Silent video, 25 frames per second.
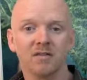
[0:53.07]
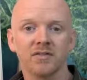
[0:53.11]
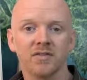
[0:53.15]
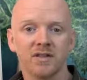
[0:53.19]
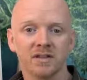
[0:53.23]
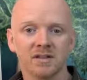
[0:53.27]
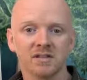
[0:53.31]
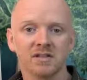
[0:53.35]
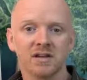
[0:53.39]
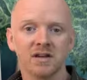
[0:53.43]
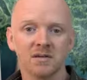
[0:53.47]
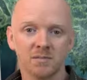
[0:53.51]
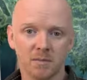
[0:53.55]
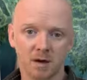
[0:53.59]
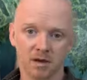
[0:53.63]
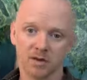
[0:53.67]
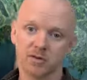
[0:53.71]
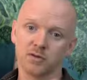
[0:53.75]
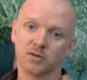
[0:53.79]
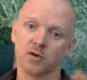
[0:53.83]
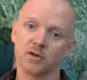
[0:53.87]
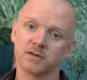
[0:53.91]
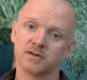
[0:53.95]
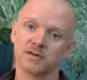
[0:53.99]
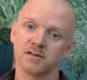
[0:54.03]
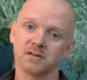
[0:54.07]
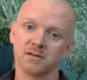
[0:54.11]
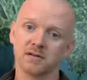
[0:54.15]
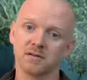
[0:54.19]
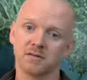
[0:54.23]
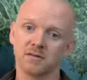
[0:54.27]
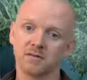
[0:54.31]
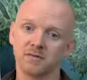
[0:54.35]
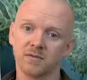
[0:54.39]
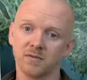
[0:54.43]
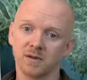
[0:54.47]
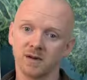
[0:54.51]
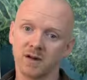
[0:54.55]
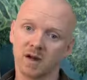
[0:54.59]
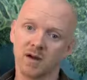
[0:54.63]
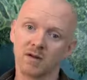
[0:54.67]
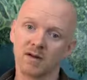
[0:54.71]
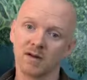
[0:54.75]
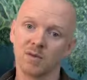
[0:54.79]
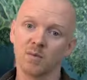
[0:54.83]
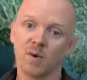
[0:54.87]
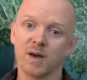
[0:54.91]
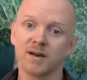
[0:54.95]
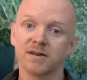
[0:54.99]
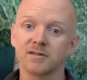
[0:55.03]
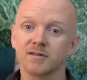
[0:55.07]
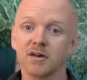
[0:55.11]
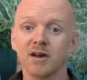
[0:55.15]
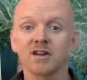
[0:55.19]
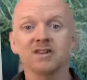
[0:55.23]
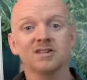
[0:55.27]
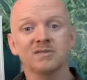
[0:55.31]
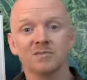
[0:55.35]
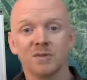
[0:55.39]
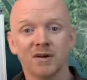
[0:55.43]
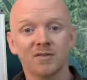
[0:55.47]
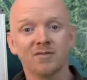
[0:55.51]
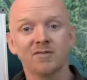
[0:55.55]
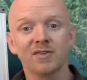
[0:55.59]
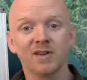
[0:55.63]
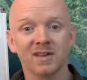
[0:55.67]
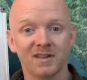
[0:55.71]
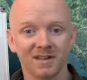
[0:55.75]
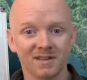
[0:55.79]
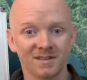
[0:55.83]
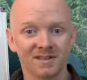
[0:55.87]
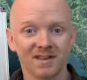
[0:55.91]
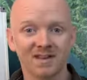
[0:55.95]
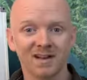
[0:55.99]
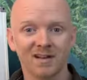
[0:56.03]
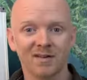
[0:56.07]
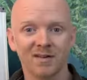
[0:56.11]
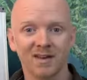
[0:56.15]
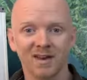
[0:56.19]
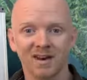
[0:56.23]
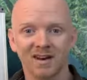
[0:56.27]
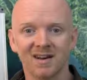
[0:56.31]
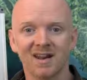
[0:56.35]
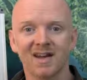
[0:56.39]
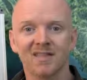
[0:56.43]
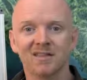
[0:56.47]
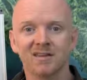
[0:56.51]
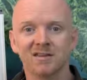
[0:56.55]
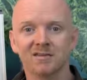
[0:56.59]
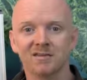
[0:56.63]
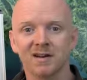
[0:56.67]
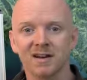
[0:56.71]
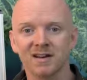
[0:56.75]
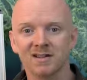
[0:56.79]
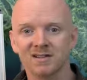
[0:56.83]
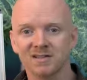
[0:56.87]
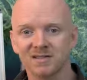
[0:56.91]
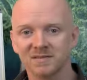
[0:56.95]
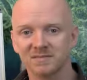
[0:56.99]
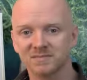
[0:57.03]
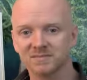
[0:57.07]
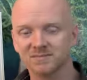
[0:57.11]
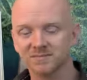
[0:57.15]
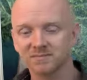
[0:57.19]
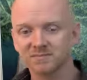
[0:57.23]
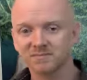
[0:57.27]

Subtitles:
There's my thoughts are going in one direction, my feelings are going in another direction.